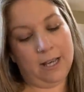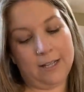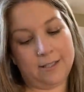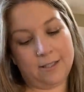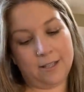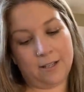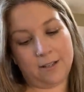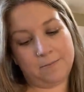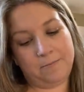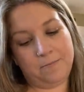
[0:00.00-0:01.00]
It's
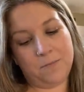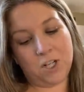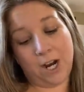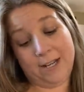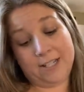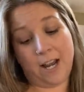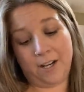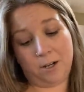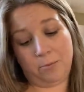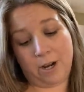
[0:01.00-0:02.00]
the Giant
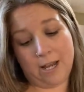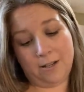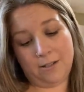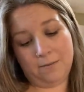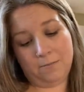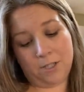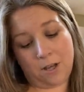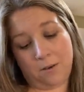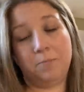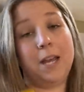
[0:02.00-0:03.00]
Tiger brand.
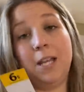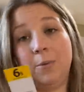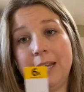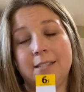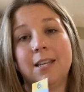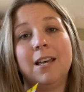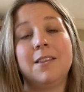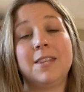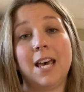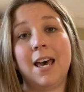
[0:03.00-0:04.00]
So anyways,
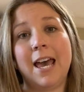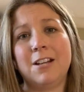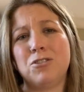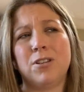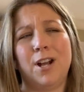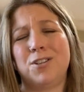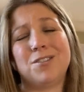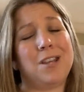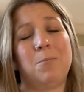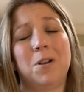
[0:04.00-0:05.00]
the extra large,
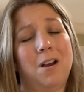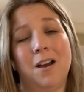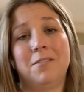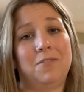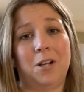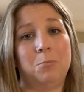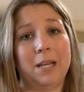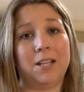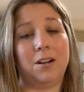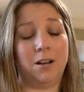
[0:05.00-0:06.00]
they were not very
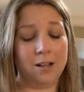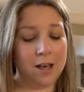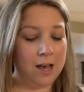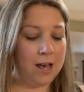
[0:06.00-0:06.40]
big at all.